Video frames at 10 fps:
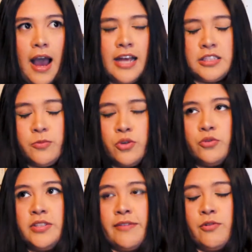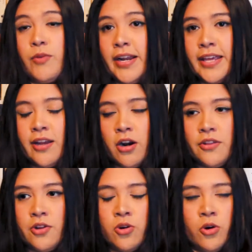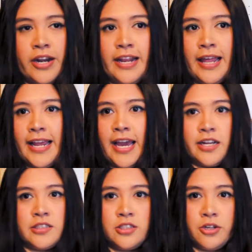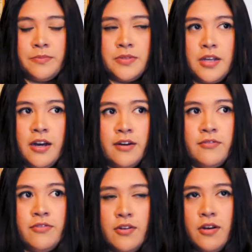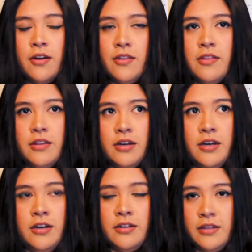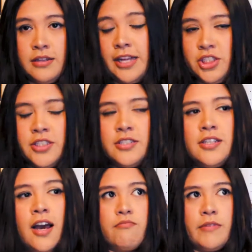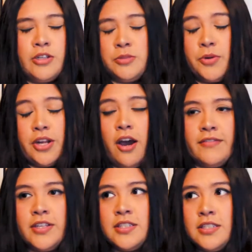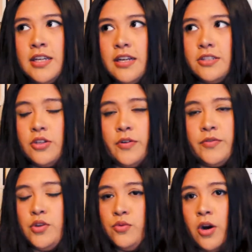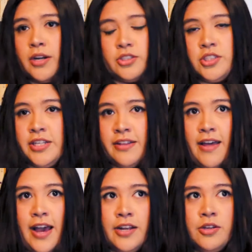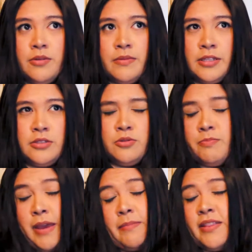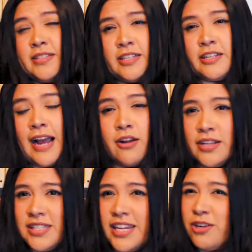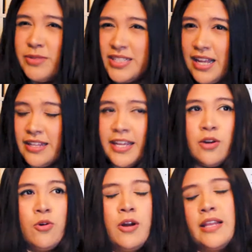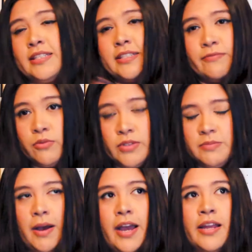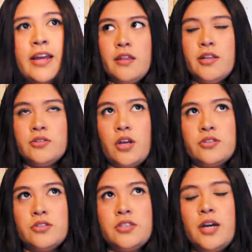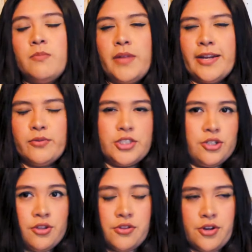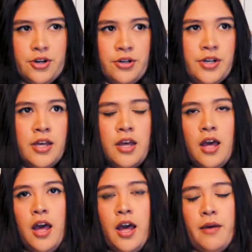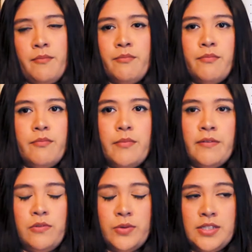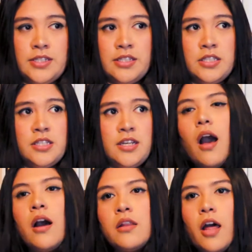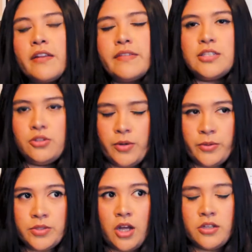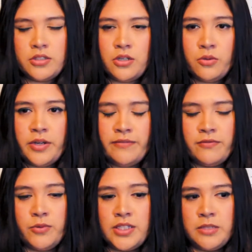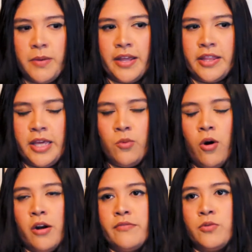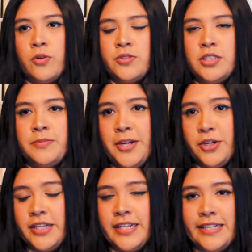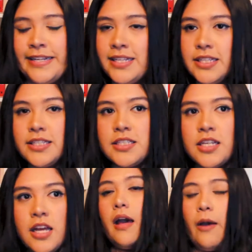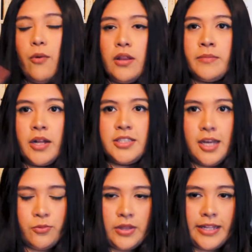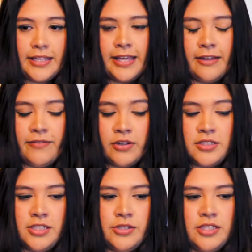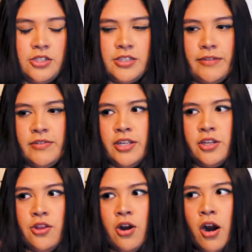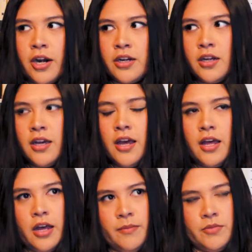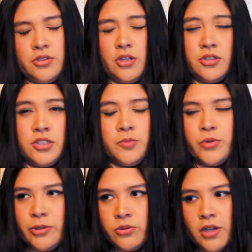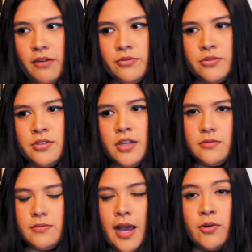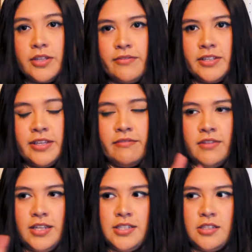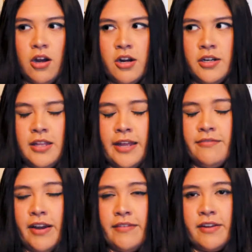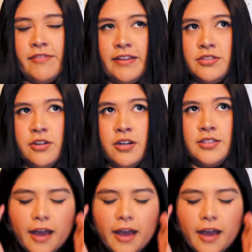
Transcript: As someone who's never read King Arthur or any like excerpts of the the legend, it was pretty obvious so if you are interested in that, this maybe this can count as like a retelling or at least influenced by. There's also some like Richard III um, influences. A lot of this story was also influenced by the War of the Roses period in England. And while I'm not done with like the Kingfountain series, there's definitely another arc. Um, there's also some prequel novels I would definitely give this arc like five out of five stars.